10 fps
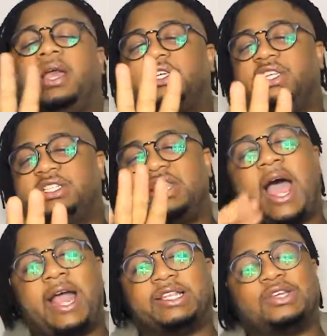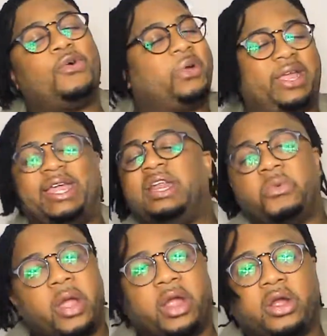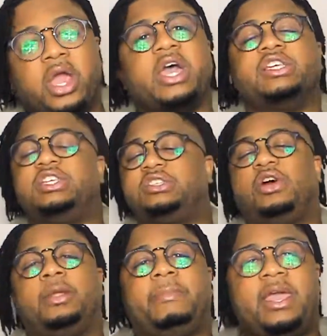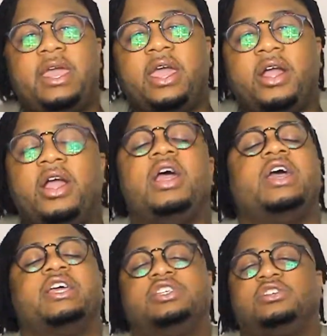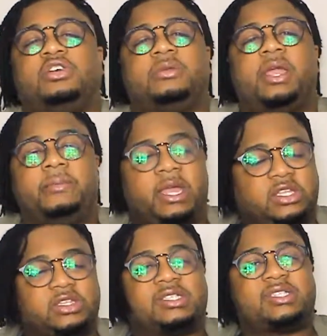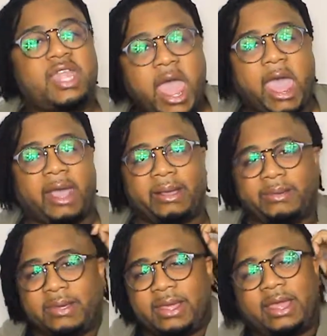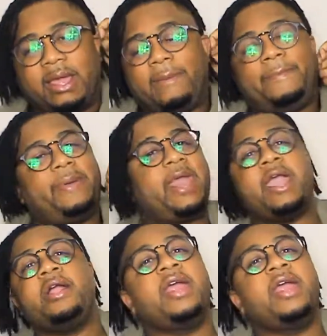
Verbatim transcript: because she's not going anywhere. She's going to be here and she's going to be here to stay. Period.